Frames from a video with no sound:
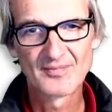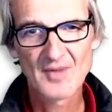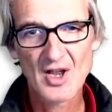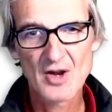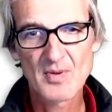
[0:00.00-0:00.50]

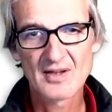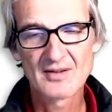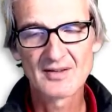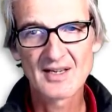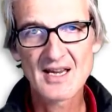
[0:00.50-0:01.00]
hoping
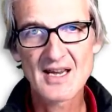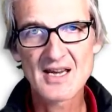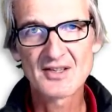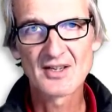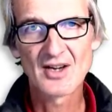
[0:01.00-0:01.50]

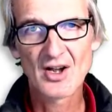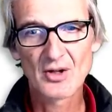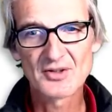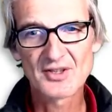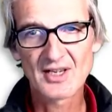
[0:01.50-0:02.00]
East
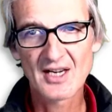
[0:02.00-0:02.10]
holds the